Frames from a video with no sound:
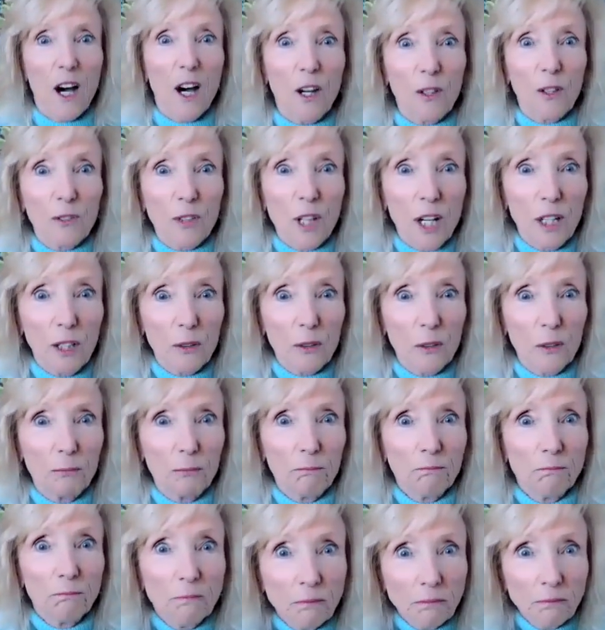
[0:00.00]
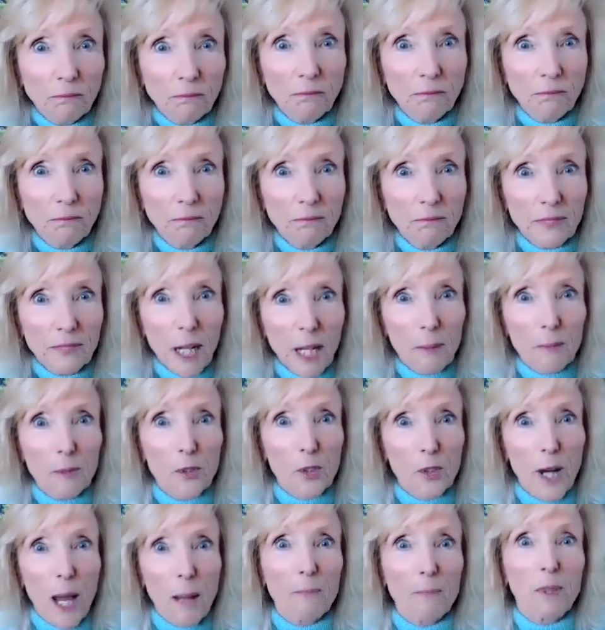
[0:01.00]
oh no, I'm
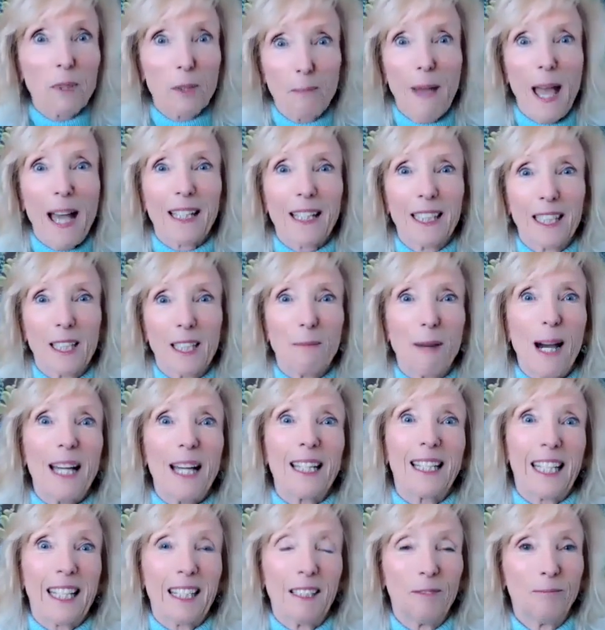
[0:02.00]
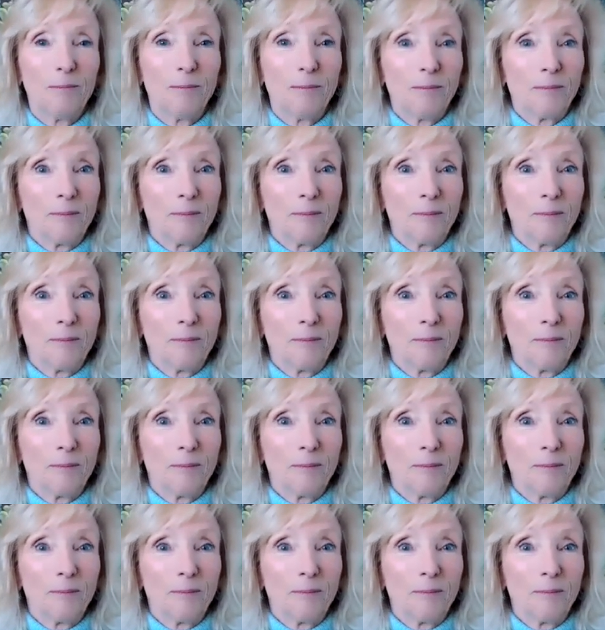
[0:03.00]
trapped back in a body.